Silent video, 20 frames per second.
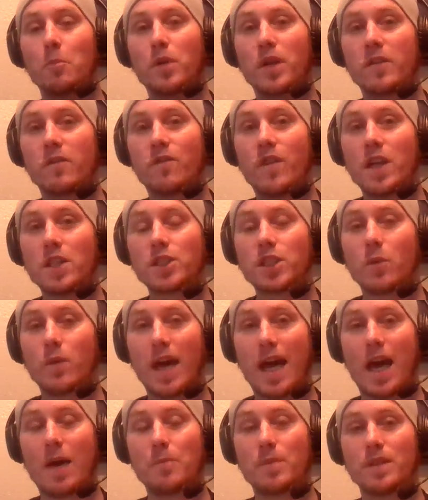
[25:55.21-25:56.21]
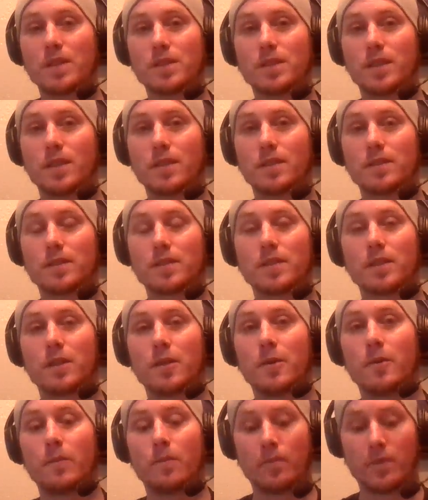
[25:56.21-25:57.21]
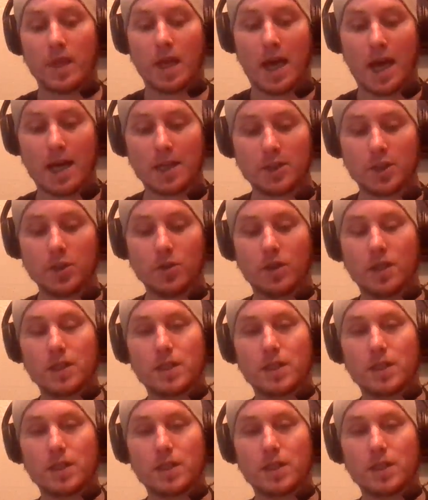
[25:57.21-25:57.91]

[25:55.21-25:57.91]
But eventually what happens is, as you